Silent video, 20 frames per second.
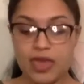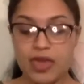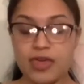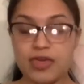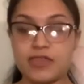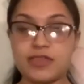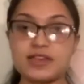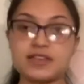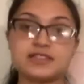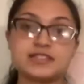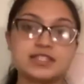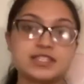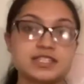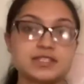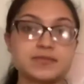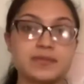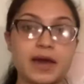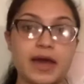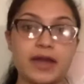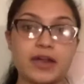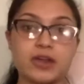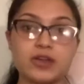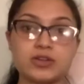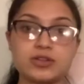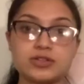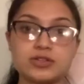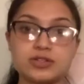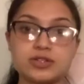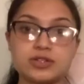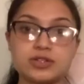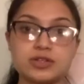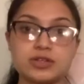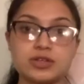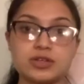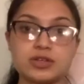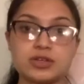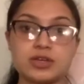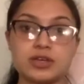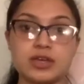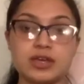This inspired
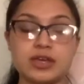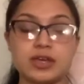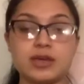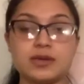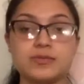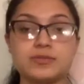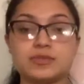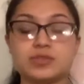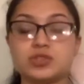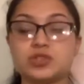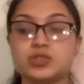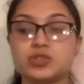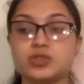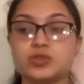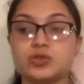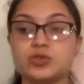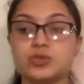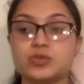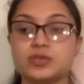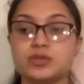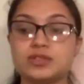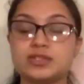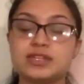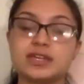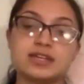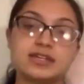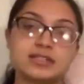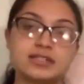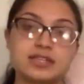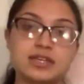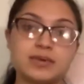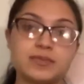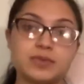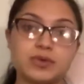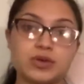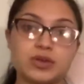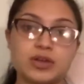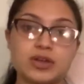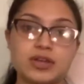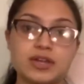him to dig
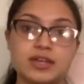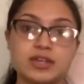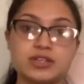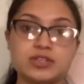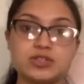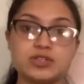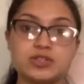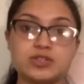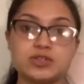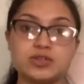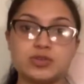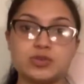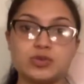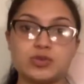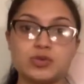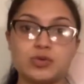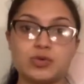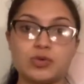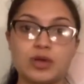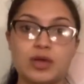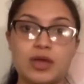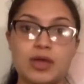deeper into